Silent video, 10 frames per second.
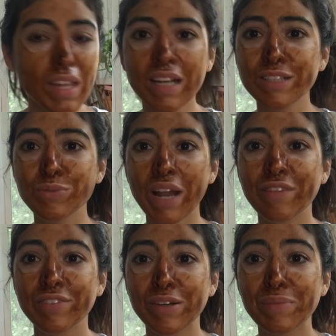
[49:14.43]
because when
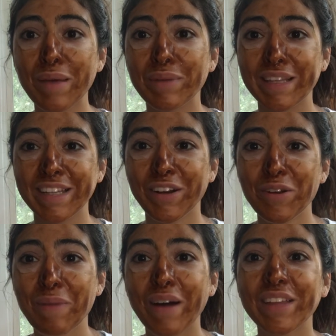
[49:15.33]
I film them
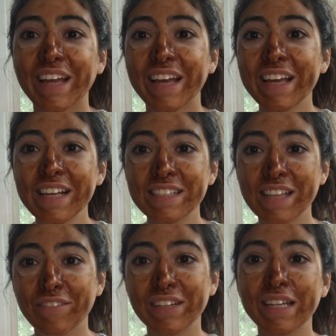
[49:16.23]
they're about like
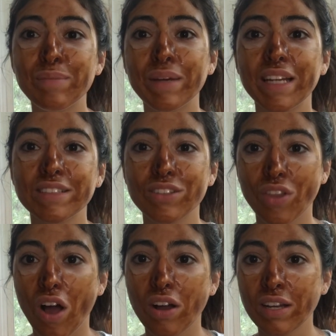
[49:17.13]
70 minutes
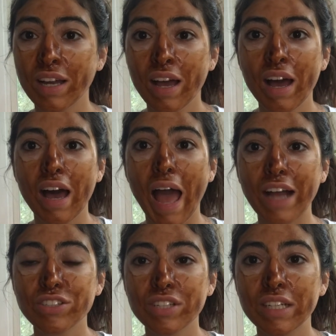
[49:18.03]
long.
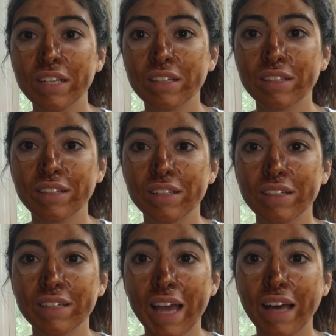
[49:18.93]
Actually,
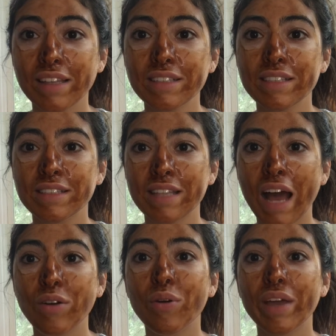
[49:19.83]
yeah, this is
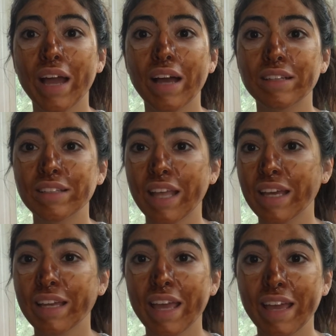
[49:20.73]
now going on
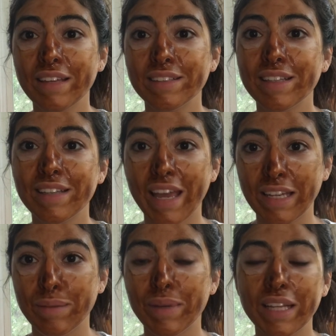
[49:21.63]
like
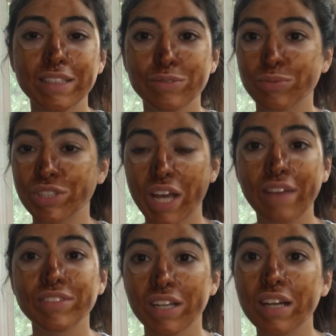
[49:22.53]
80 minutes, which I
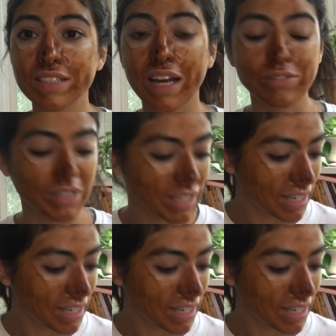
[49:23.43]
have to cut down.